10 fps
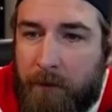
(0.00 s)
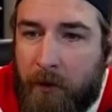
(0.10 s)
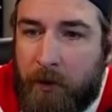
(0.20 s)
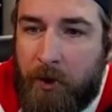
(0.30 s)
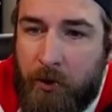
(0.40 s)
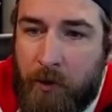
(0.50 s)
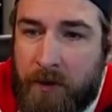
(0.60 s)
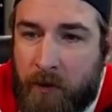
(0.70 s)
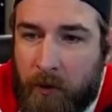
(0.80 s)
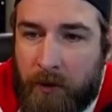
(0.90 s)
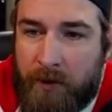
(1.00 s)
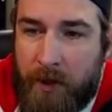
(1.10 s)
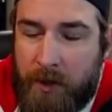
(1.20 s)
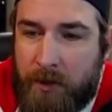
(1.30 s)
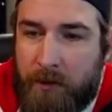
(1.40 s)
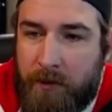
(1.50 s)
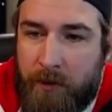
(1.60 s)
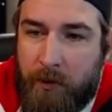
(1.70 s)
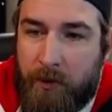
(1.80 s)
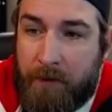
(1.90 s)
for you as an organization
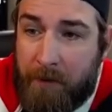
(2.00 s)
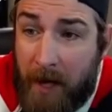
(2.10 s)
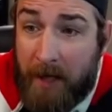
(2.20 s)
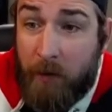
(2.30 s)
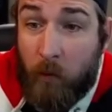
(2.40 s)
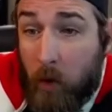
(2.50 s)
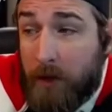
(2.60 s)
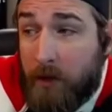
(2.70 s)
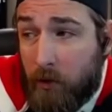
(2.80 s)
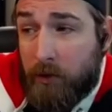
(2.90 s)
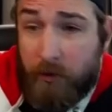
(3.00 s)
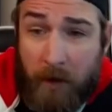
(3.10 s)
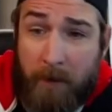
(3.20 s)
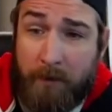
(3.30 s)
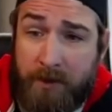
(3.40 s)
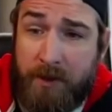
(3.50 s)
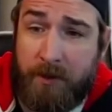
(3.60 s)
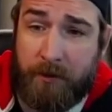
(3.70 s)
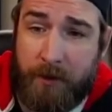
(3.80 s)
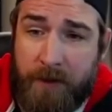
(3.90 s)
to define what your drop
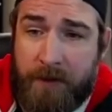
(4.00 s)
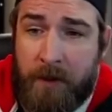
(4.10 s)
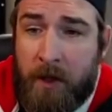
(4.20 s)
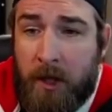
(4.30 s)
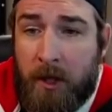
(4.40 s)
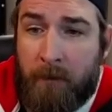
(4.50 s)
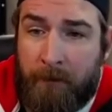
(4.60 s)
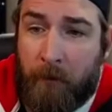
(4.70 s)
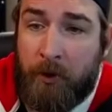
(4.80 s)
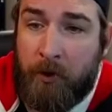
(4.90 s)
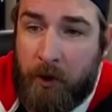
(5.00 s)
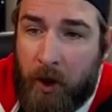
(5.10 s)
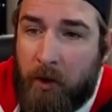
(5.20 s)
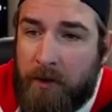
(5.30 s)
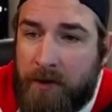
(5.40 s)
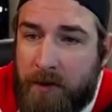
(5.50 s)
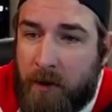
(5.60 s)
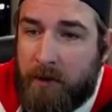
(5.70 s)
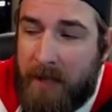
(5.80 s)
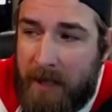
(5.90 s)
procedure is before you go and
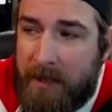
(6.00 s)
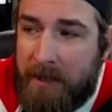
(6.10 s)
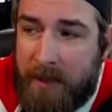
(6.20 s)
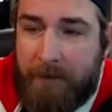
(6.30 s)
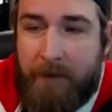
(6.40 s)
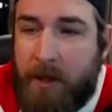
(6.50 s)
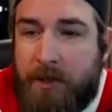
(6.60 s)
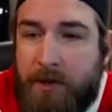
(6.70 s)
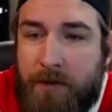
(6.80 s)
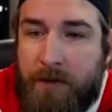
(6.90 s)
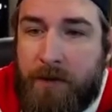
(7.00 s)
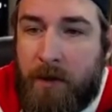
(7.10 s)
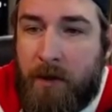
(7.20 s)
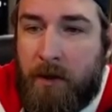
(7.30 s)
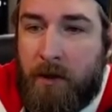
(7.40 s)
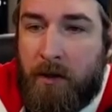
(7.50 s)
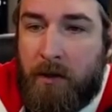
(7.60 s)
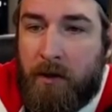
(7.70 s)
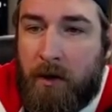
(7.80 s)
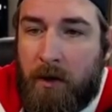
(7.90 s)
start taking definitions
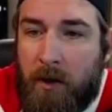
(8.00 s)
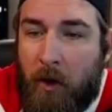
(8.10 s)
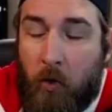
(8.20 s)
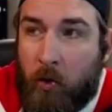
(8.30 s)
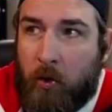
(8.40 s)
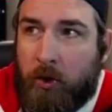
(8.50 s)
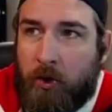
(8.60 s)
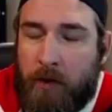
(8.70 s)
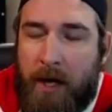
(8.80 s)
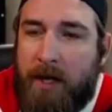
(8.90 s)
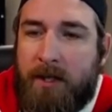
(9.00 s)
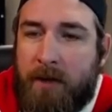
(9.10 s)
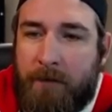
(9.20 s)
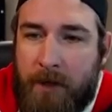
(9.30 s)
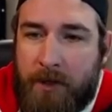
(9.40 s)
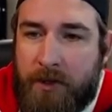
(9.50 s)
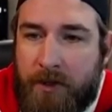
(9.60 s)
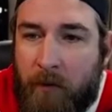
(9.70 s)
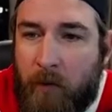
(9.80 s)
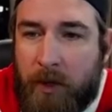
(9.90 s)
uh, That's or, or creating
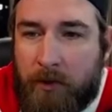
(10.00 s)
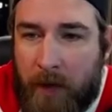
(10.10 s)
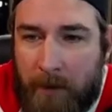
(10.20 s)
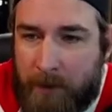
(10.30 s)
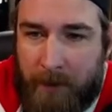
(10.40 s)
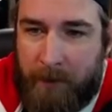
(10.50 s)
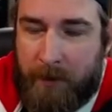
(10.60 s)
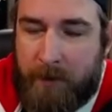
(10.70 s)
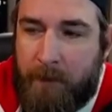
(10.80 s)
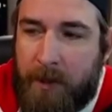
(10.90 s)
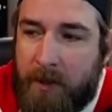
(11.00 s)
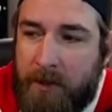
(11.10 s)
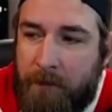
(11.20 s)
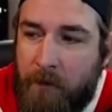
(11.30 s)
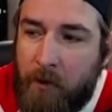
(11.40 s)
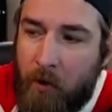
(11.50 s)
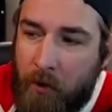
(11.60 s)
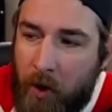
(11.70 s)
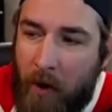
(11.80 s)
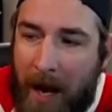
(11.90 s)
definitions on what a drop ship is. Because if you mm-hmm.
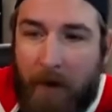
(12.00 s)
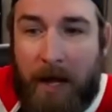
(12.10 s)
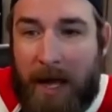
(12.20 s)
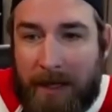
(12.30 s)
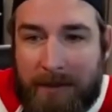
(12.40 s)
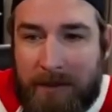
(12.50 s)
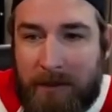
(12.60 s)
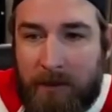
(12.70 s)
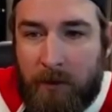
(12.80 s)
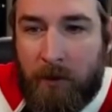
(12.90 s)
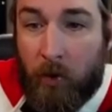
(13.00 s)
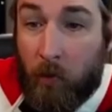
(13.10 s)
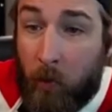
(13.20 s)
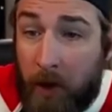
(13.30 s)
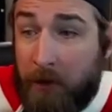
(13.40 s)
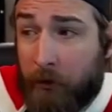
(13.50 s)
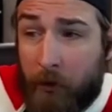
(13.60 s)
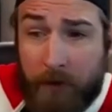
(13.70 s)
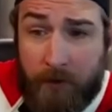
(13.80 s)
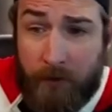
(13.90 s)
don't know how to exit or what you're
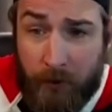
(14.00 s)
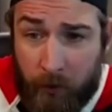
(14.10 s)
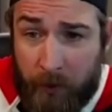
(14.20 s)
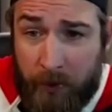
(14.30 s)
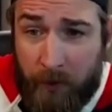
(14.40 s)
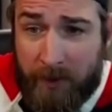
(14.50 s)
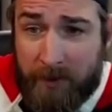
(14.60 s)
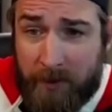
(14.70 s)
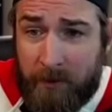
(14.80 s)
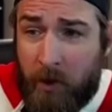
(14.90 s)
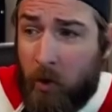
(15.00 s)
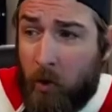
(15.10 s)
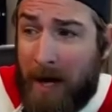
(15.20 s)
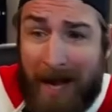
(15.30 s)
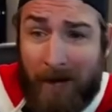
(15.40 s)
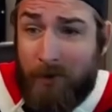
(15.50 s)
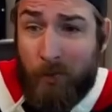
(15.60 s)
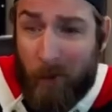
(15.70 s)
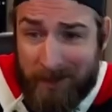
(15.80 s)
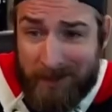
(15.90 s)
going to do when you exit or how you
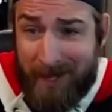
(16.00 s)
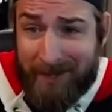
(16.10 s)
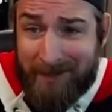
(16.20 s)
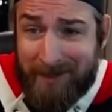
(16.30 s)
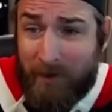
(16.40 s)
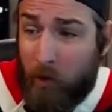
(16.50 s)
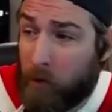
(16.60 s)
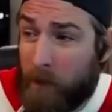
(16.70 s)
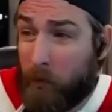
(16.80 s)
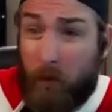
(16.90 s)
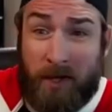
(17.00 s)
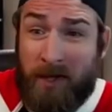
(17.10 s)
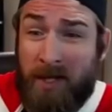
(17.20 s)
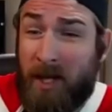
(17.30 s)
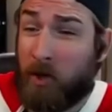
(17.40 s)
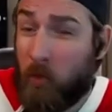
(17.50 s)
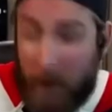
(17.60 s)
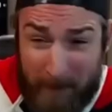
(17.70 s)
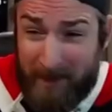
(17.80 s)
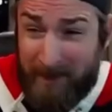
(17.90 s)
want to exit or with what
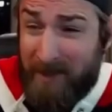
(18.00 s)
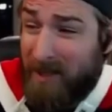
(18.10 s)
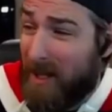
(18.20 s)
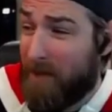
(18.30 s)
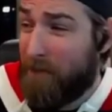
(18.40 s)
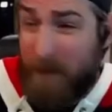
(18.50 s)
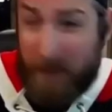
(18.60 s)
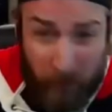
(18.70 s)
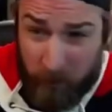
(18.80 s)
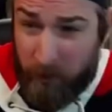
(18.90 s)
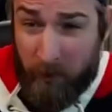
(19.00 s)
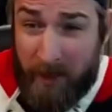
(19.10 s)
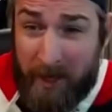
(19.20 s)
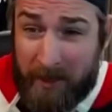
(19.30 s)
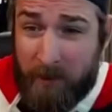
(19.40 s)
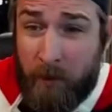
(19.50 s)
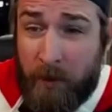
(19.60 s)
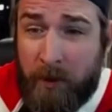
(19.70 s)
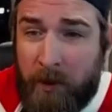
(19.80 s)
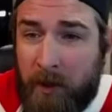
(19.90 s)
equipment and vehicles you want to exit
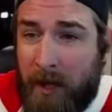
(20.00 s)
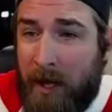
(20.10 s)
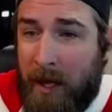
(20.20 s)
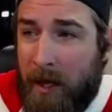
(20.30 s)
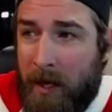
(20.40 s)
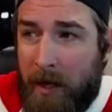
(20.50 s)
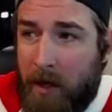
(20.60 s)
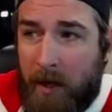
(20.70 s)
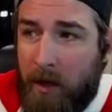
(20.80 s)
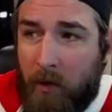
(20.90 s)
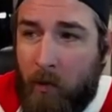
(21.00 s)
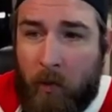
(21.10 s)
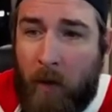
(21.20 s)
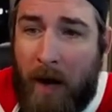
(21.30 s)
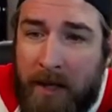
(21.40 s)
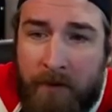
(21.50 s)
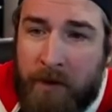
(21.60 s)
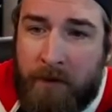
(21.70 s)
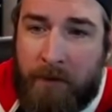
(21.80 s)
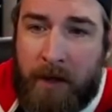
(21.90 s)
with, why
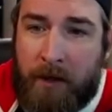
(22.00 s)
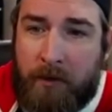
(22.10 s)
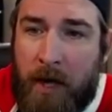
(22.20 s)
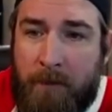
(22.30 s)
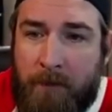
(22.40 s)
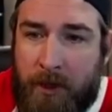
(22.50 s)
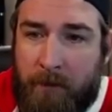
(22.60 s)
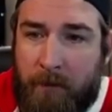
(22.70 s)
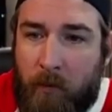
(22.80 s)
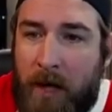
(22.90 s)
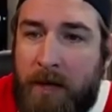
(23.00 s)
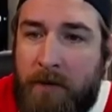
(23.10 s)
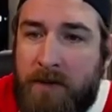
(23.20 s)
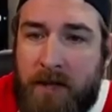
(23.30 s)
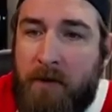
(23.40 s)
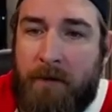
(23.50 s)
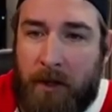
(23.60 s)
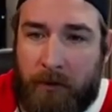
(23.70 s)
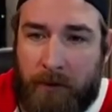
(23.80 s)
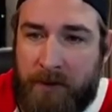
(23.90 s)
even define a dropship? Why even say a
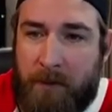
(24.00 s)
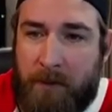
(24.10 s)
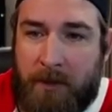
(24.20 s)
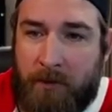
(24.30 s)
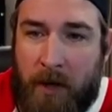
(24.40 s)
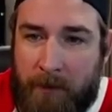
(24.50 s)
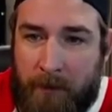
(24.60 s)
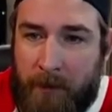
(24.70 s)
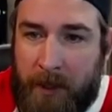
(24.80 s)
Valkyrie is the best dropship in the